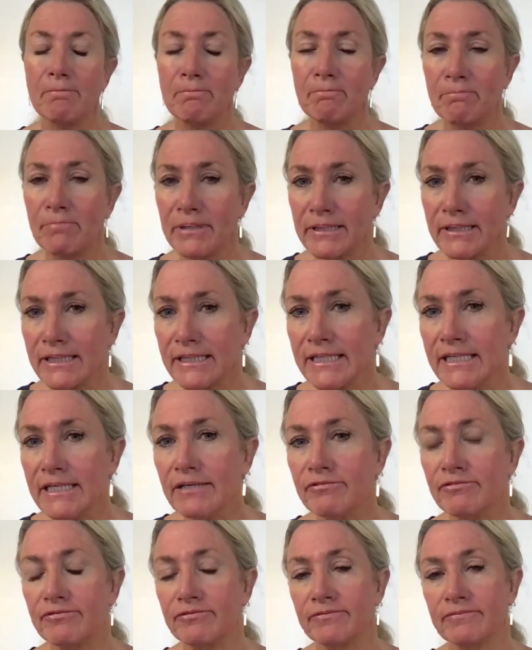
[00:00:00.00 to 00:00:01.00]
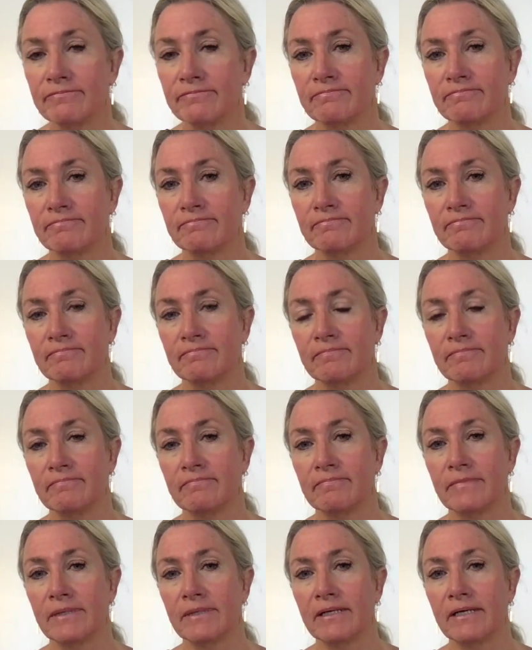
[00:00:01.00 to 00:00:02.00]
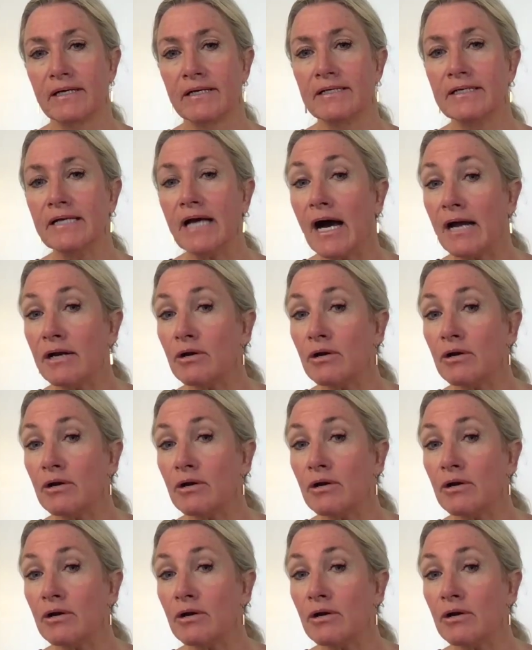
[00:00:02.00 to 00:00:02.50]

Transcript: belief, not